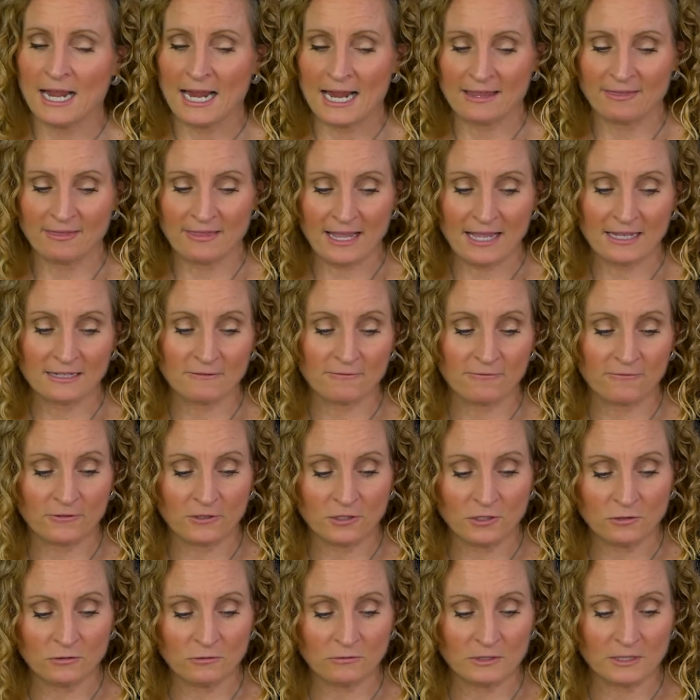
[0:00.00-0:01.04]
And that for
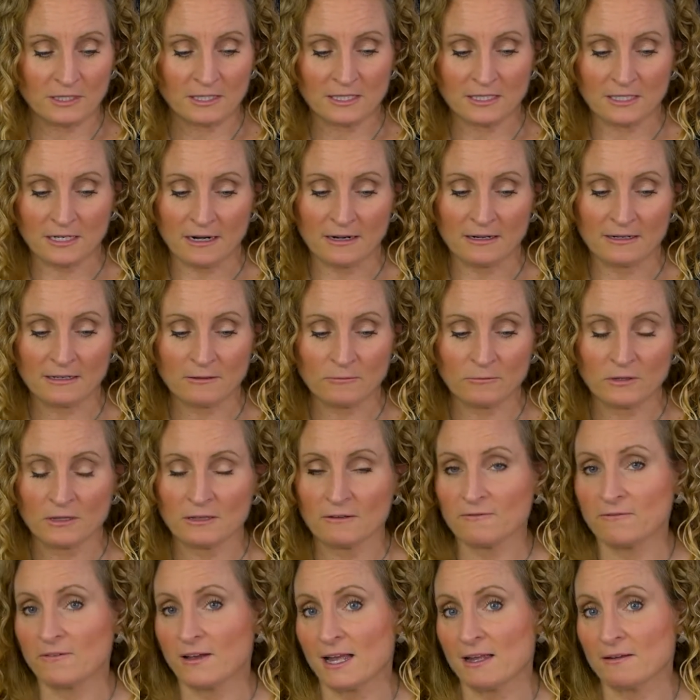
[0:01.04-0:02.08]
you is starting with
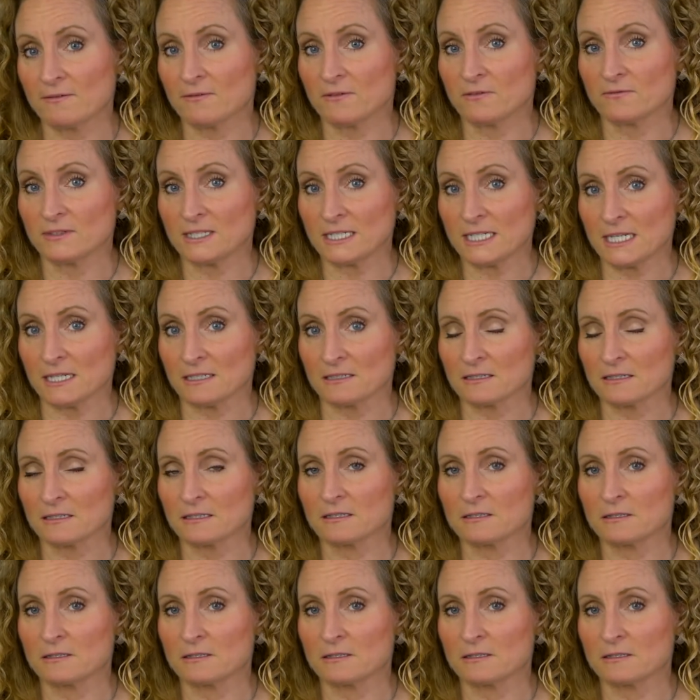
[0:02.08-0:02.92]
the 5 of Discs.